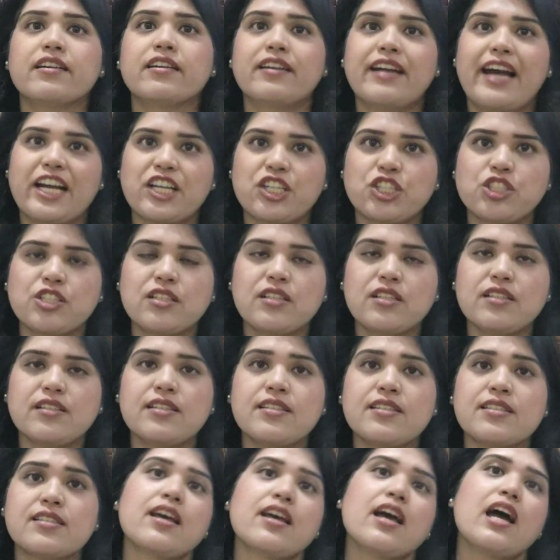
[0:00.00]

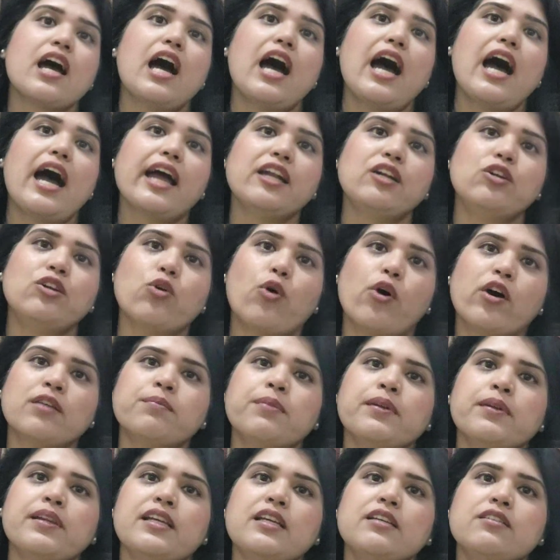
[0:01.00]
rationalists and
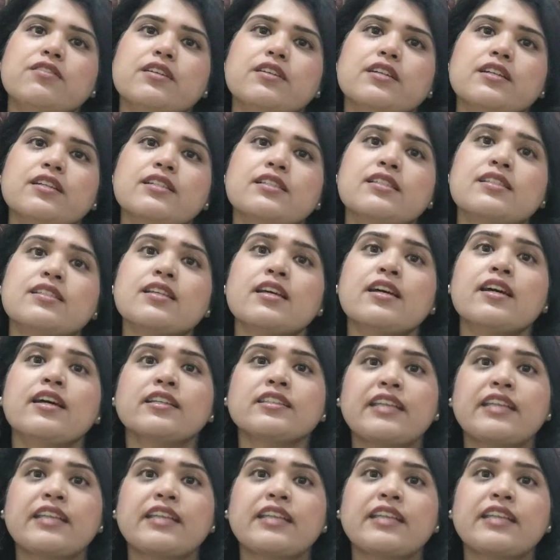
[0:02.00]
non-believers